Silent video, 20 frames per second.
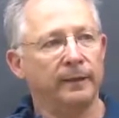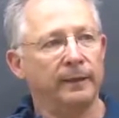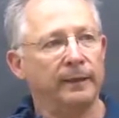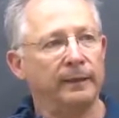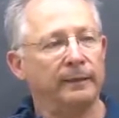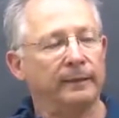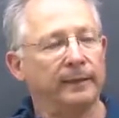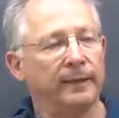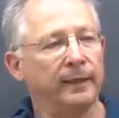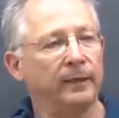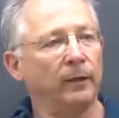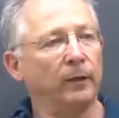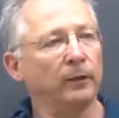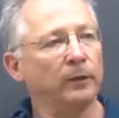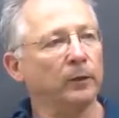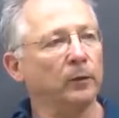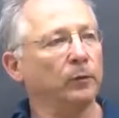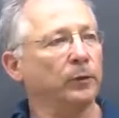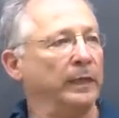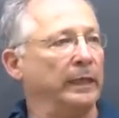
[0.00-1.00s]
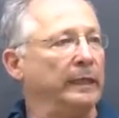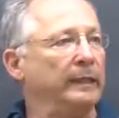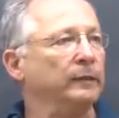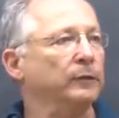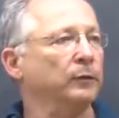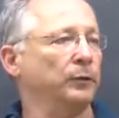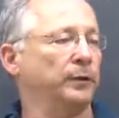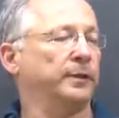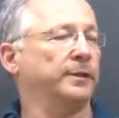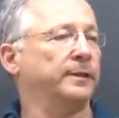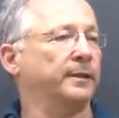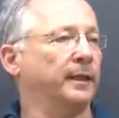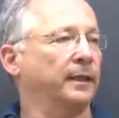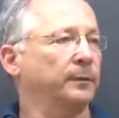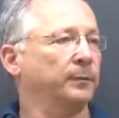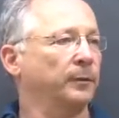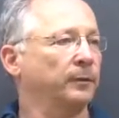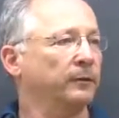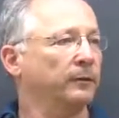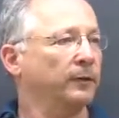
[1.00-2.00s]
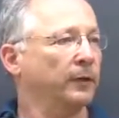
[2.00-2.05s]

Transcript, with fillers: it cannot look into the statement.